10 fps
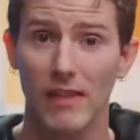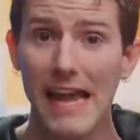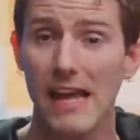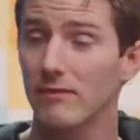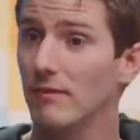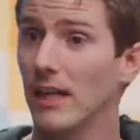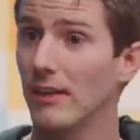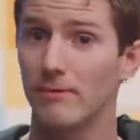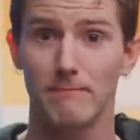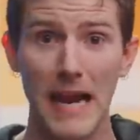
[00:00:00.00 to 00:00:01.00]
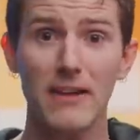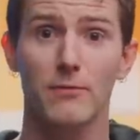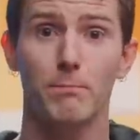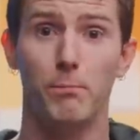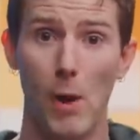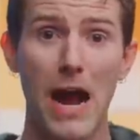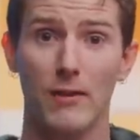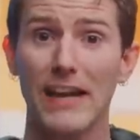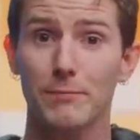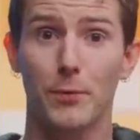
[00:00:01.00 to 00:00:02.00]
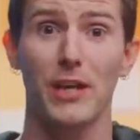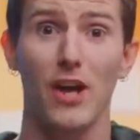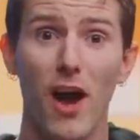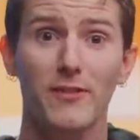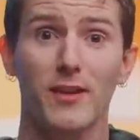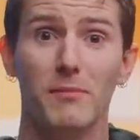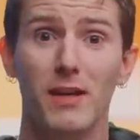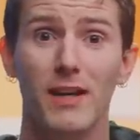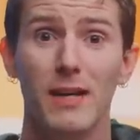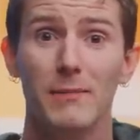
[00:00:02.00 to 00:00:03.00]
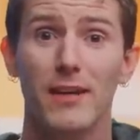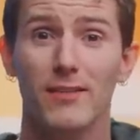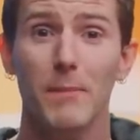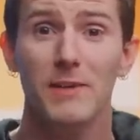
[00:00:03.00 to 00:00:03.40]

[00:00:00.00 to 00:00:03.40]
That is, that's, wow, that's pretty awesome. Yeah. Because up